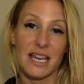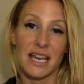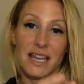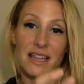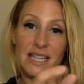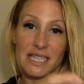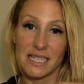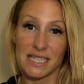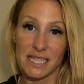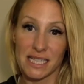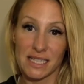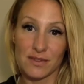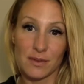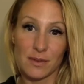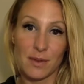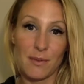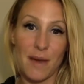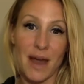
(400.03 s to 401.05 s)
And these things
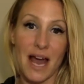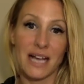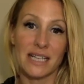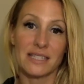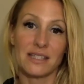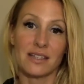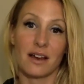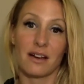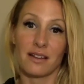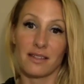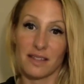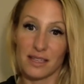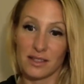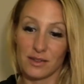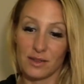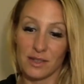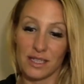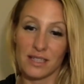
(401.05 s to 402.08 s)
from the past are
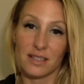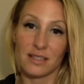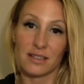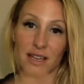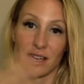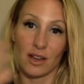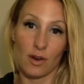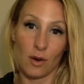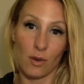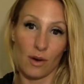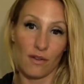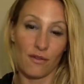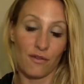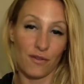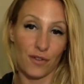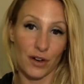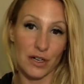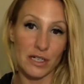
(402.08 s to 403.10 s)
things you need to let go of
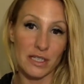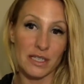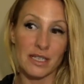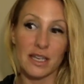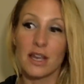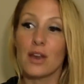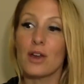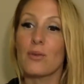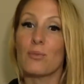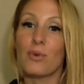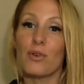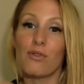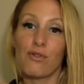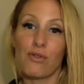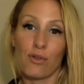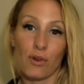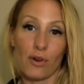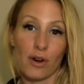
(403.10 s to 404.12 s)
first
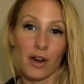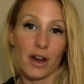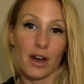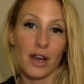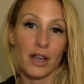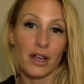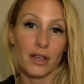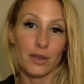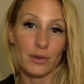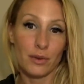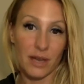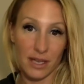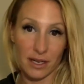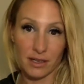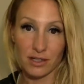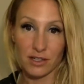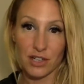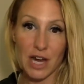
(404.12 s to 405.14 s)
before you
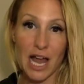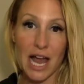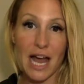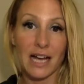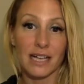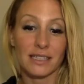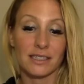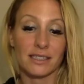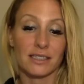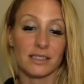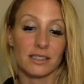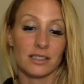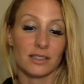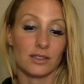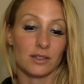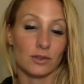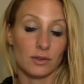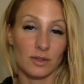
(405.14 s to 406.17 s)
can attract
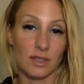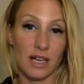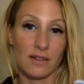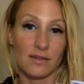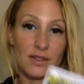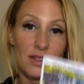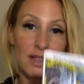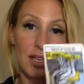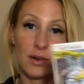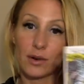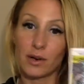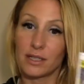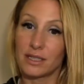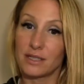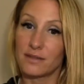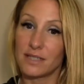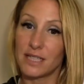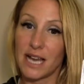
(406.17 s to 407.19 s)
new love. So that
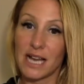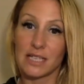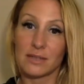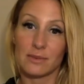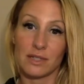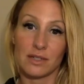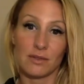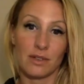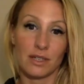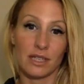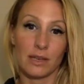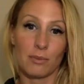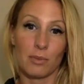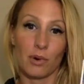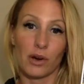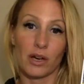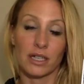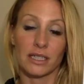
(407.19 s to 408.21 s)
cords of attachment really
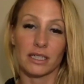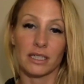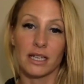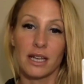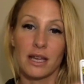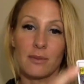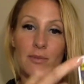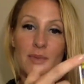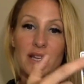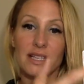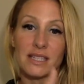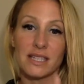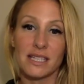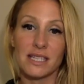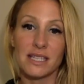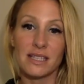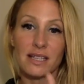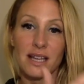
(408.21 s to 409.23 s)
important because
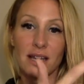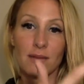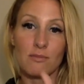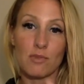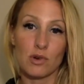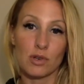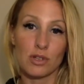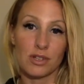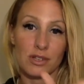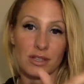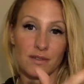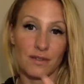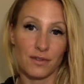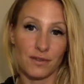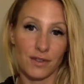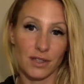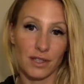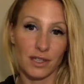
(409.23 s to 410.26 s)
this is not emotionally
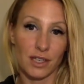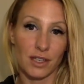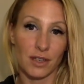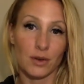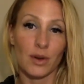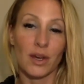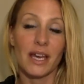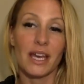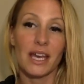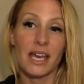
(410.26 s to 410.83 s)
fulfilling you.